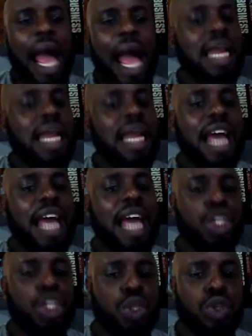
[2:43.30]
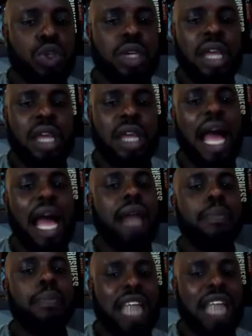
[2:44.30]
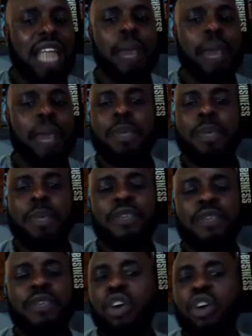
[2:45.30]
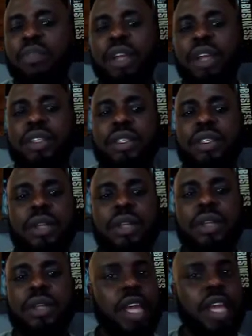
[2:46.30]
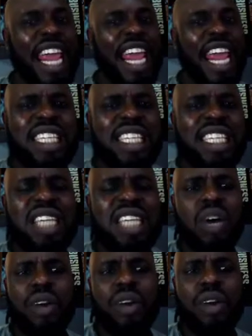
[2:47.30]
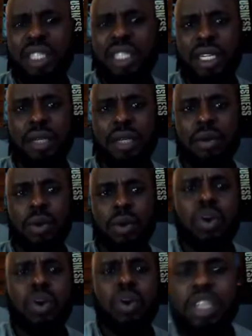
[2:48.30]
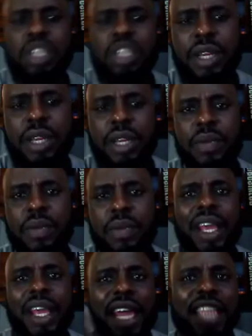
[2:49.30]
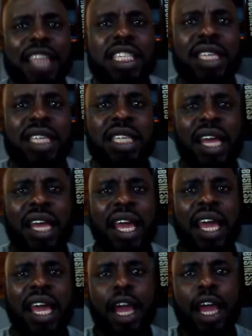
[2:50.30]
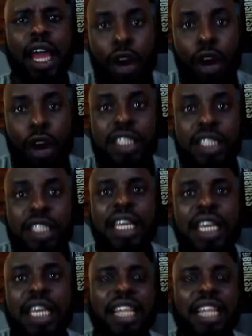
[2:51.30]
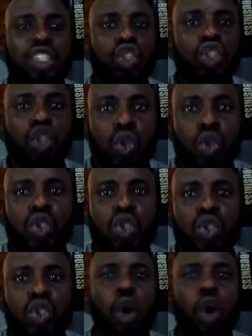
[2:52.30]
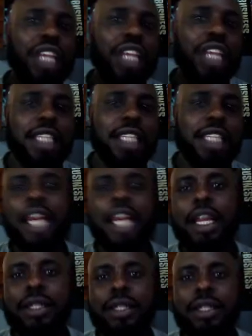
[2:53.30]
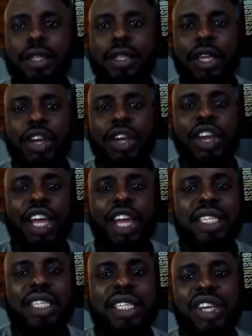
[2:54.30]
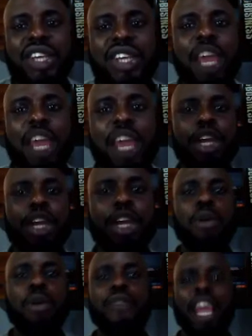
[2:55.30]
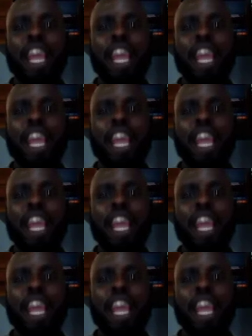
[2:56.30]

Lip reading: and are issued and backed by specific governments. A digital currency, what does it mean? It's a currency that is used on the internet. It's a medium of